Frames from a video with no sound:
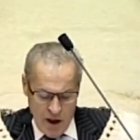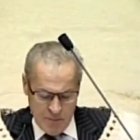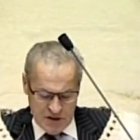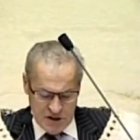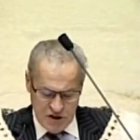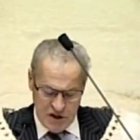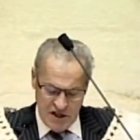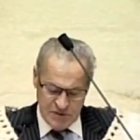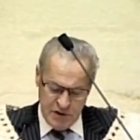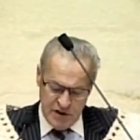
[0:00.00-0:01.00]
A petition
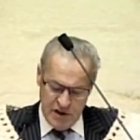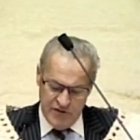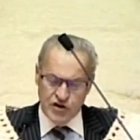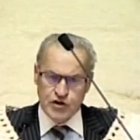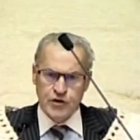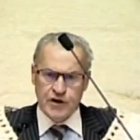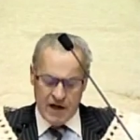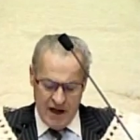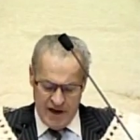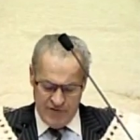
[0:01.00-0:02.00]
has been delivered to the
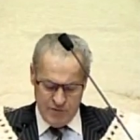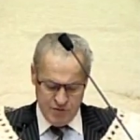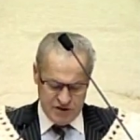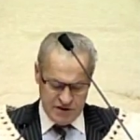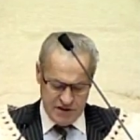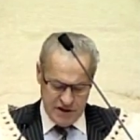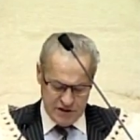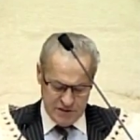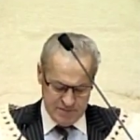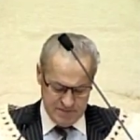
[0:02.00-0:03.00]
clerk for
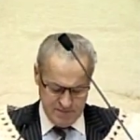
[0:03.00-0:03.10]
presentation.